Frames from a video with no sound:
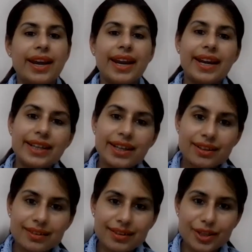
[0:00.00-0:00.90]

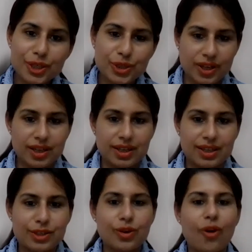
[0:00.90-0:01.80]
hidden
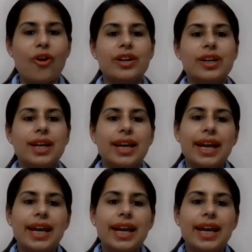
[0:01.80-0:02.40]
sugars or